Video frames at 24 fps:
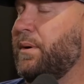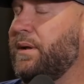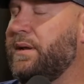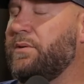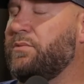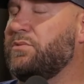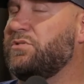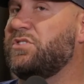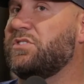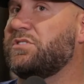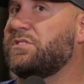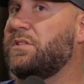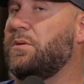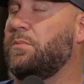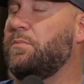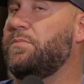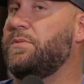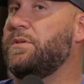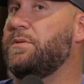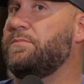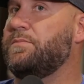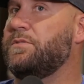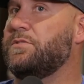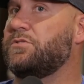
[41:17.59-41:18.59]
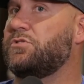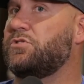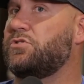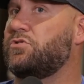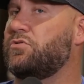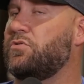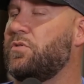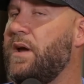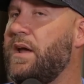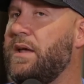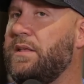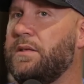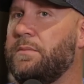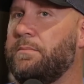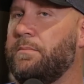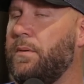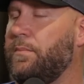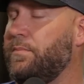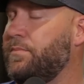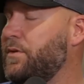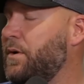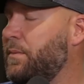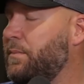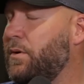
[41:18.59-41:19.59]
But it was just
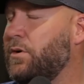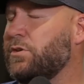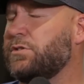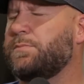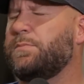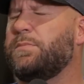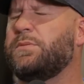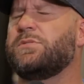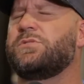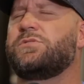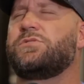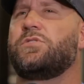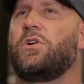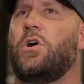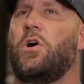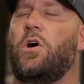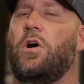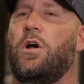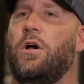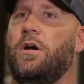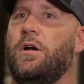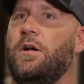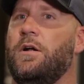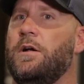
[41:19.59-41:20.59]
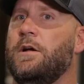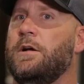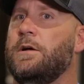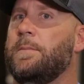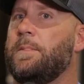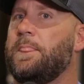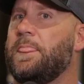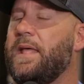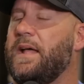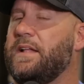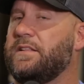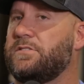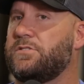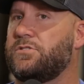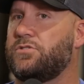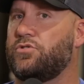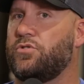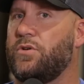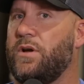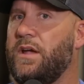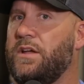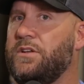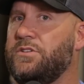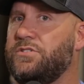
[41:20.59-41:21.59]
the most bizarre and
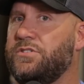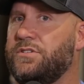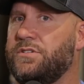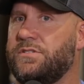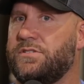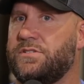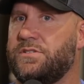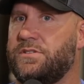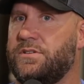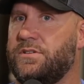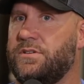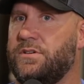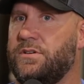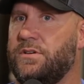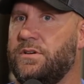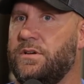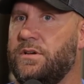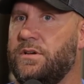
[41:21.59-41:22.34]
strangest.